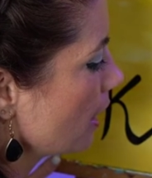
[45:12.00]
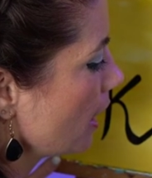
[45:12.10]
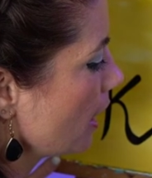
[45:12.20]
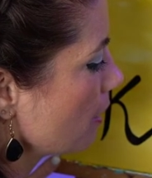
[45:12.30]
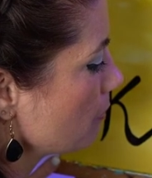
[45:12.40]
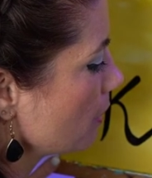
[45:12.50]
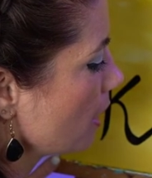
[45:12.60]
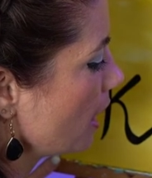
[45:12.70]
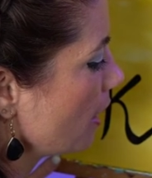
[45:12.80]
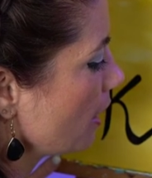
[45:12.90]
Um,
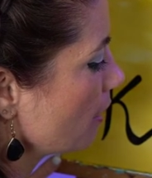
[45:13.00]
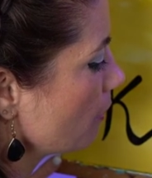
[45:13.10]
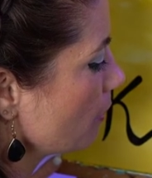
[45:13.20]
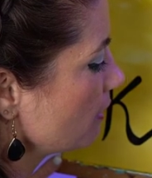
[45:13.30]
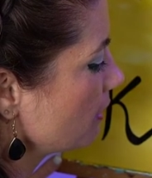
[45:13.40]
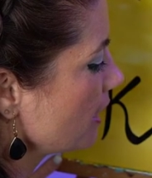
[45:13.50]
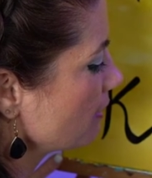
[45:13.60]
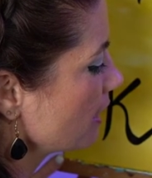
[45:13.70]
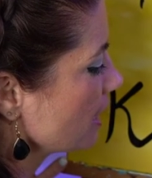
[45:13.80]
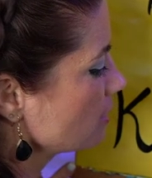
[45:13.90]
one thing
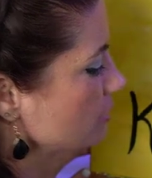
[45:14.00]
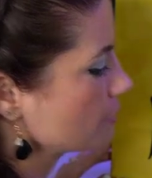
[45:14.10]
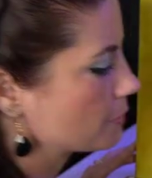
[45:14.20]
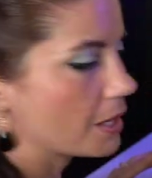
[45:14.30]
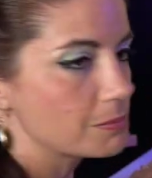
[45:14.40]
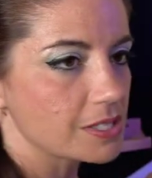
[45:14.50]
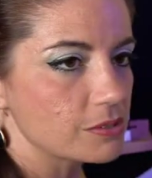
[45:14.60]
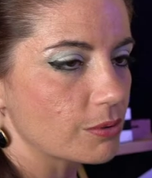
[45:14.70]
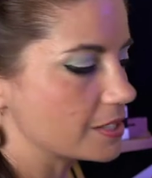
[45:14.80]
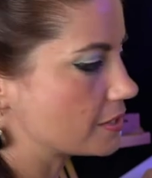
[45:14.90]
that I do sometimes
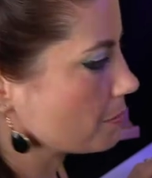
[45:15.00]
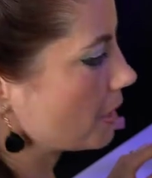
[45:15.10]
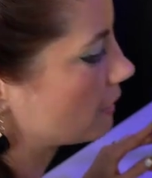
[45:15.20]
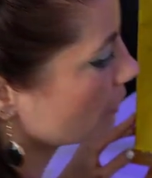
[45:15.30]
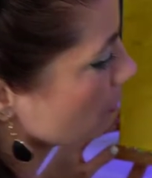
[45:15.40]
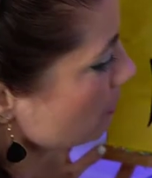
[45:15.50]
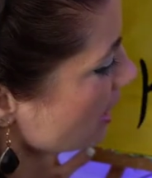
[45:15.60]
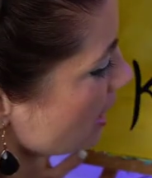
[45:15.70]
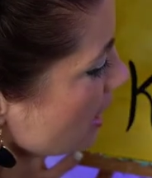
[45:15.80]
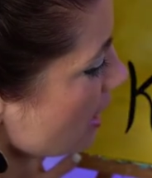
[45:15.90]
is rest my little
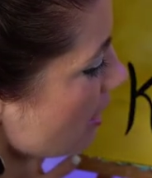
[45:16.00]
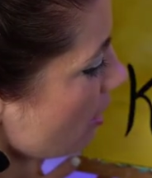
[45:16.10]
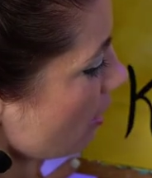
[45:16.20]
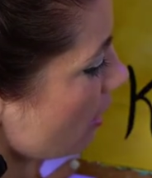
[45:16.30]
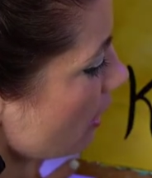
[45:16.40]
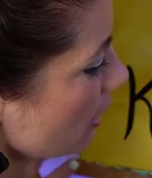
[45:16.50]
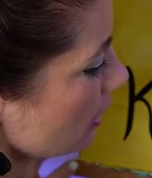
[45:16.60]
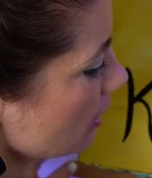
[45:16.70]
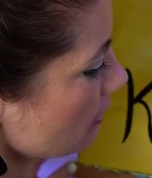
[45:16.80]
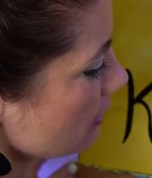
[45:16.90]
pinky
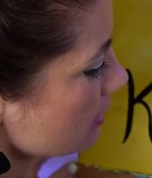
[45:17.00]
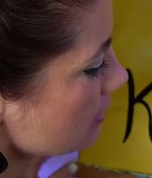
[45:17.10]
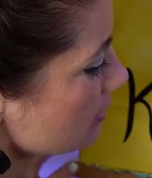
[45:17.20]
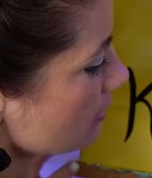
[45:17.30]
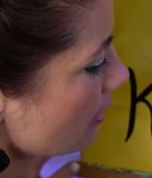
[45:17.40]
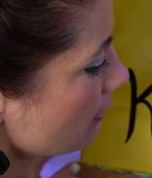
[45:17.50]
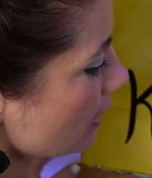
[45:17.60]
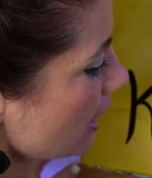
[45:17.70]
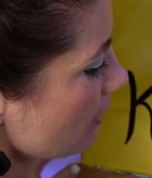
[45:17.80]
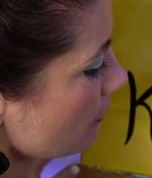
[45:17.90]
on this on the
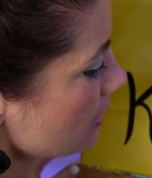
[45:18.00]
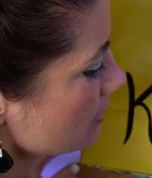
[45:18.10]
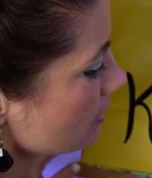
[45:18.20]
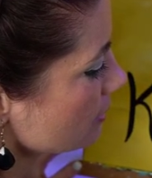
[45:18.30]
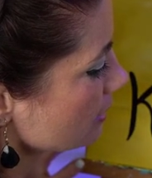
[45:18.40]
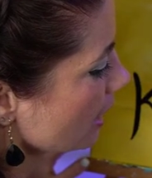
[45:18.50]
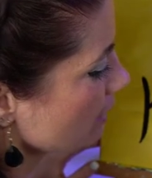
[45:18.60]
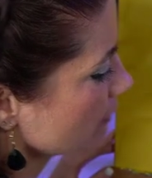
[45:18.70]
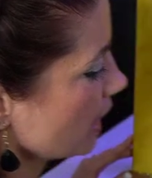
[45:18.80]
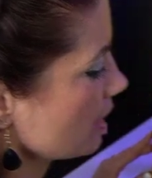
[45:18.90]
canvas so it's kind
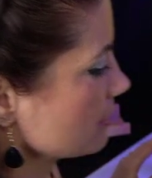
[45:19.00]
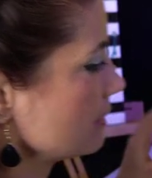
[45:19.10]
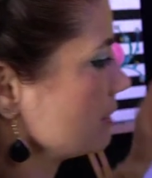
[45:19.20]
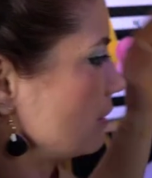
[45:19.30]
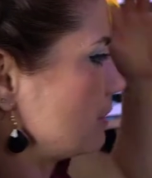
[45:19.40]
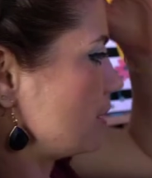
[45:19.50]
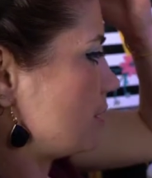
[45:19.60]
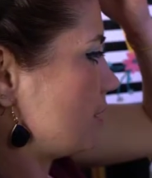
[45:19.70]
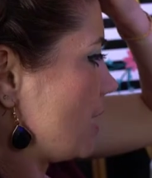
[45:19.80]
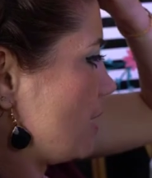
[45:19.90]
of like a stilt to
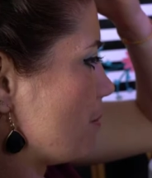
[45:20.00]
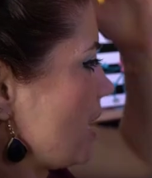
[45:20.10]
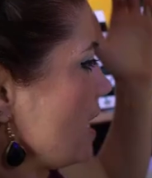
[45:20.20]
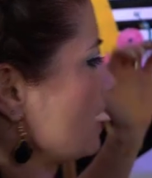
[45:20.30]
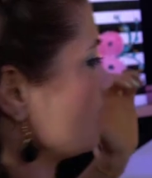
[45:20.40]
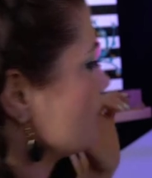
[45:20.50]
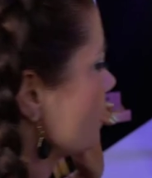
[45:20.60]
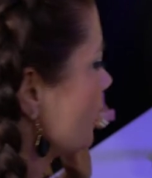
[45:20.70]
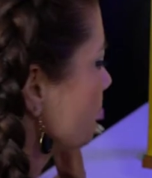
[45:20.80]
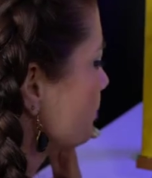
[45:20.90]
steady my hand.
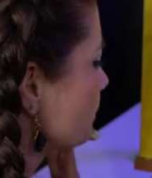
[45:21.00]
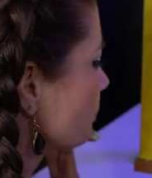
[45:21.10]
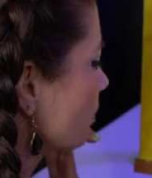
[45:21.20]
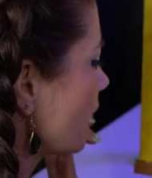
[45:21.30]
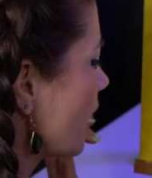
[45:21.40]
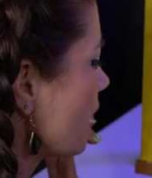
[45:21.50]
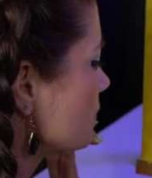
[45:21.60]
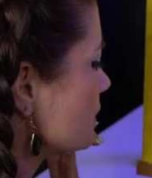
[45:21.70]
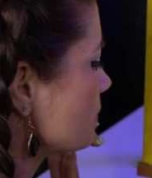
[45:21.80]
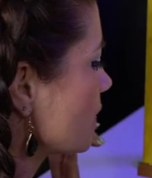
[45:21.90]
Um,
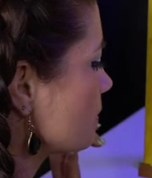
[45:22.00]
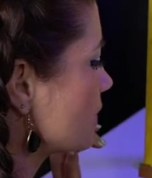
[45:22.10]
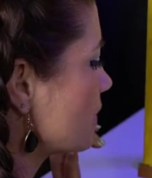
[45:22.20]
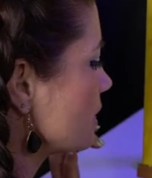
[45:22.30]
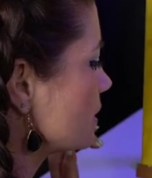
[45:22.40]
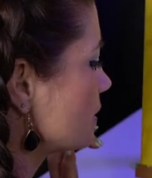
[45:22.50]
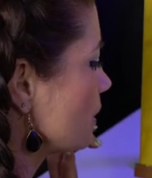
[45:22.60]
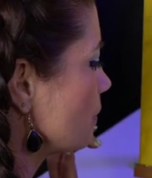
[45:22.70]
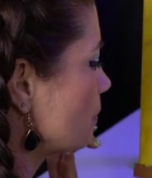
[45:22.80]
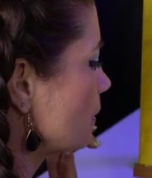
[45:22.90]
sometimes that does
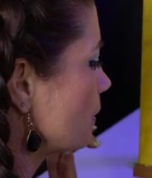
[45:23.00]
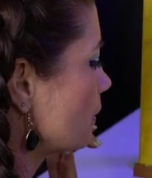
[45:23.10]
help.